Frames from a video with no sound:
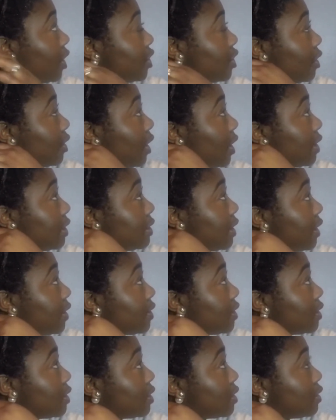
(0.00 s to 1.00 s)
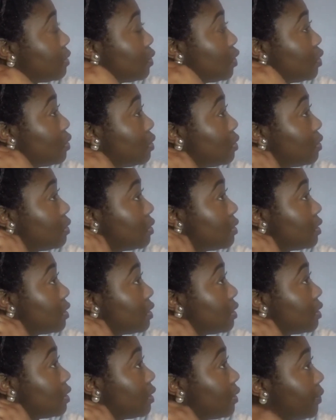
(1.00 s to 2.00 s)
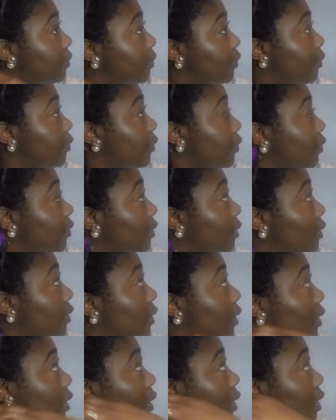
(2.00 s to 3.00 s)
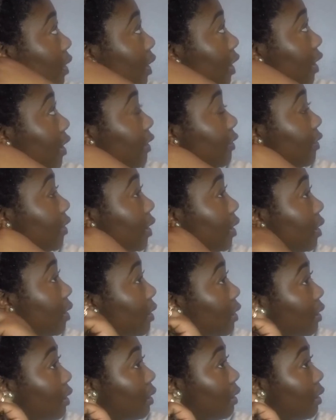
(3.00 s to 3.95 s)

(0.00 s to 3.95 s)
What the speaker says: sure that it's nice and smooth and even.